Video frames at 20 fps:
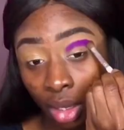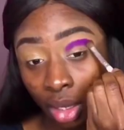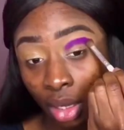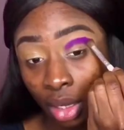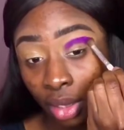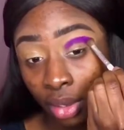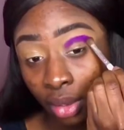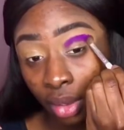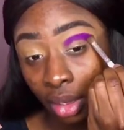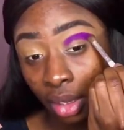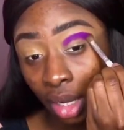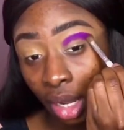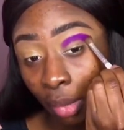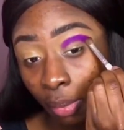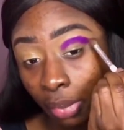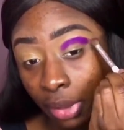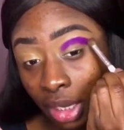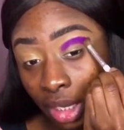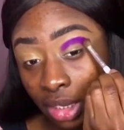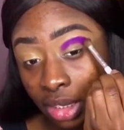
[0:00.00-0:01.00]
And then I'm
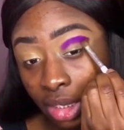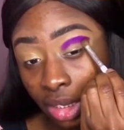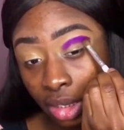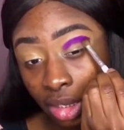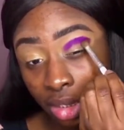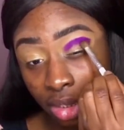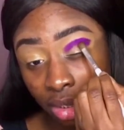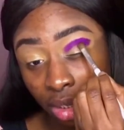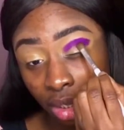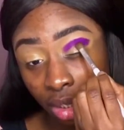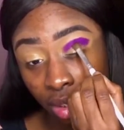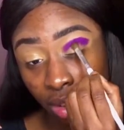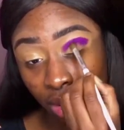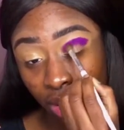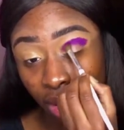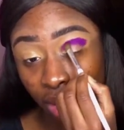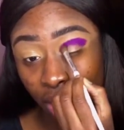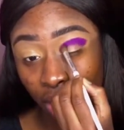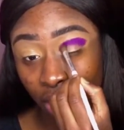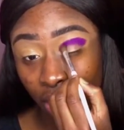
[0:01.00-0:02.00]
placing this
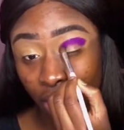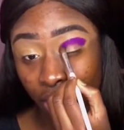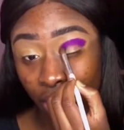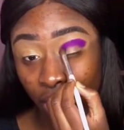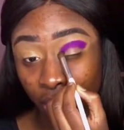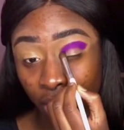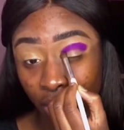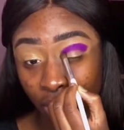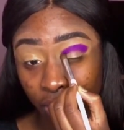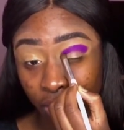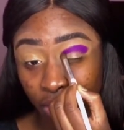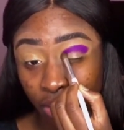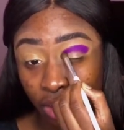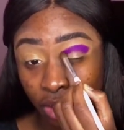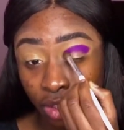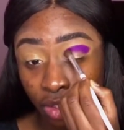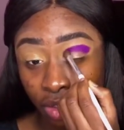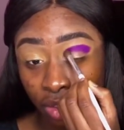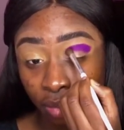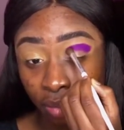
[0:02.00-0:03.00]
color closer
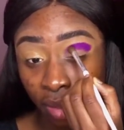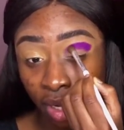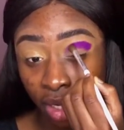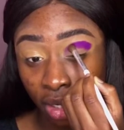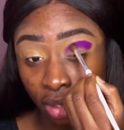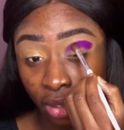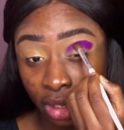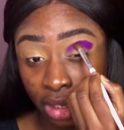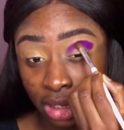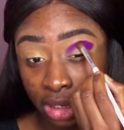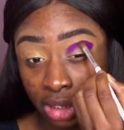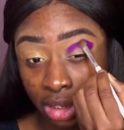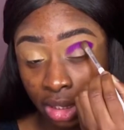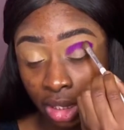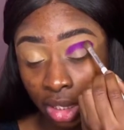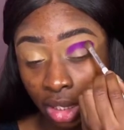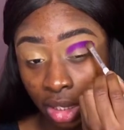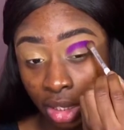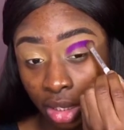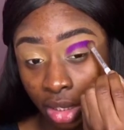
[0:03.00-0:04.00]
to my crease
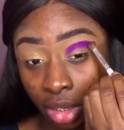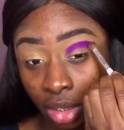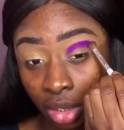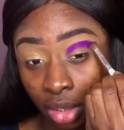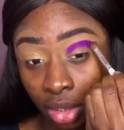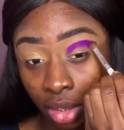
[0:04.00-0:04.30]
line.